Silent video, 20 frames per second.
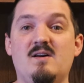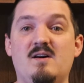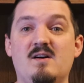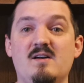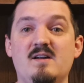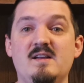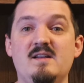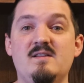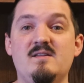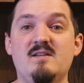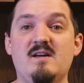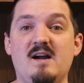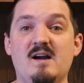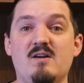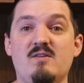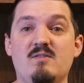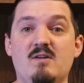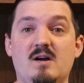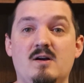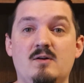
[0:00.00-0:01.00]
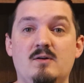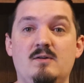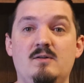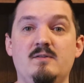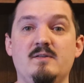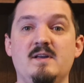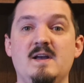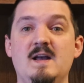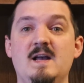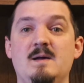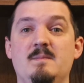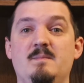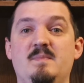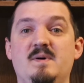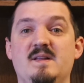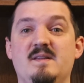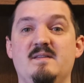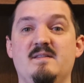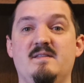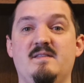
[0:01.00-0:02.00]
are in Iron Rock Hold,
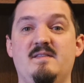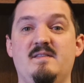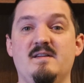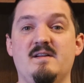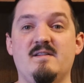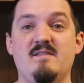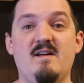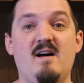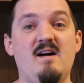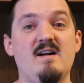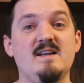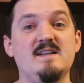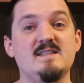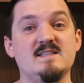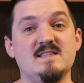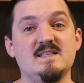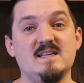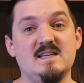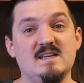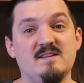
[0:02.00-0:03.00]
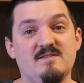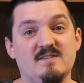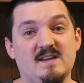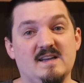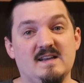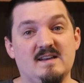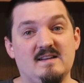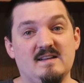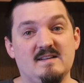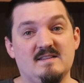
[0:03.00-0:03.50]
but they're not insignificant.